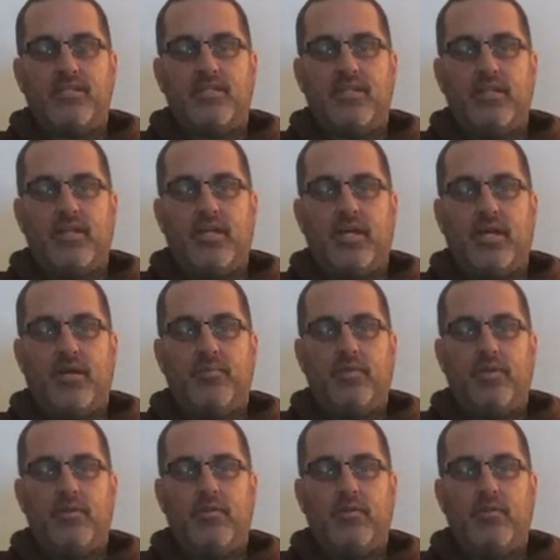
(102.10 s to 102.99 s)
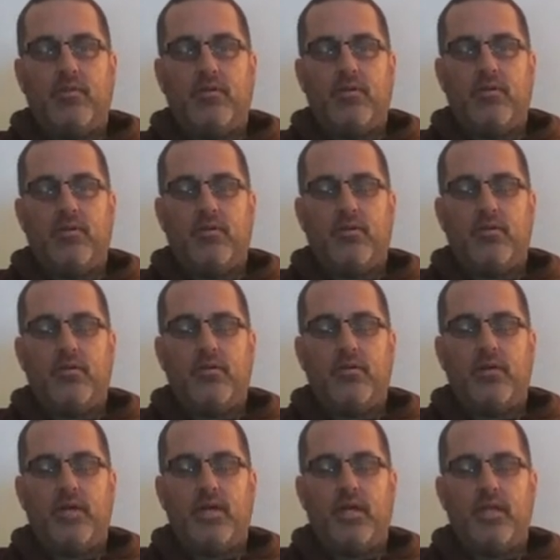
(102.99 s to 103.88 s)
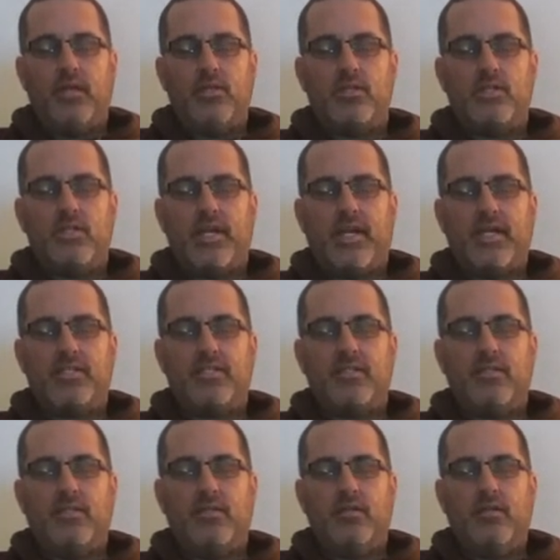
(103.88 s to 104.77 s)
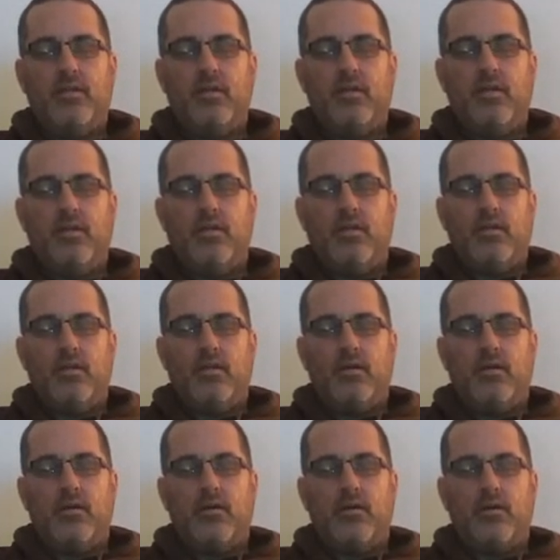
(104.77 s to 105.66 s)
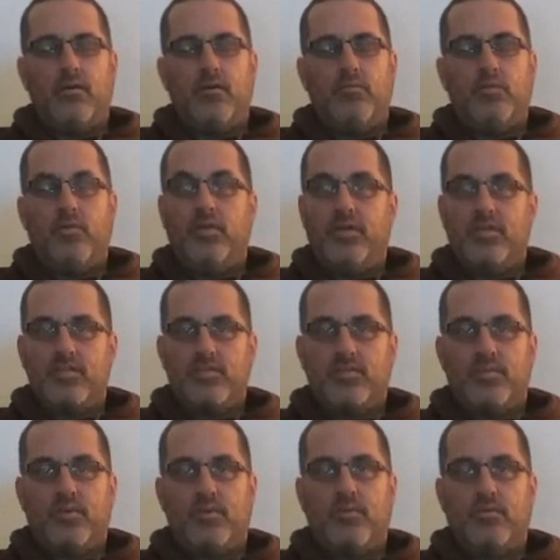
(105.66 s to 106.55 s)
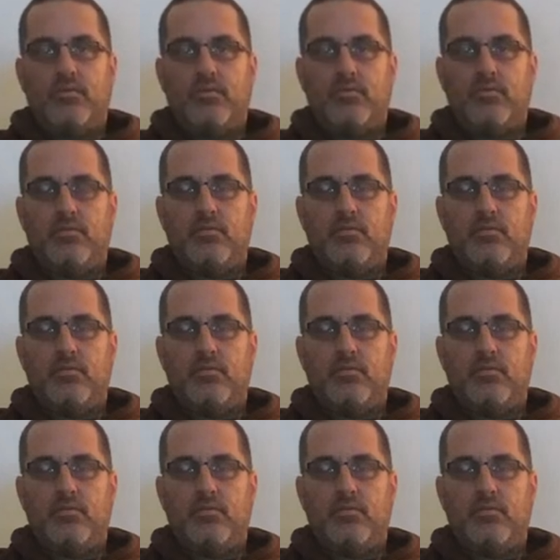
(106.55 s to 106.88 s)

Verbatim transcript: accident happened uh, at Jackson uh, Municipal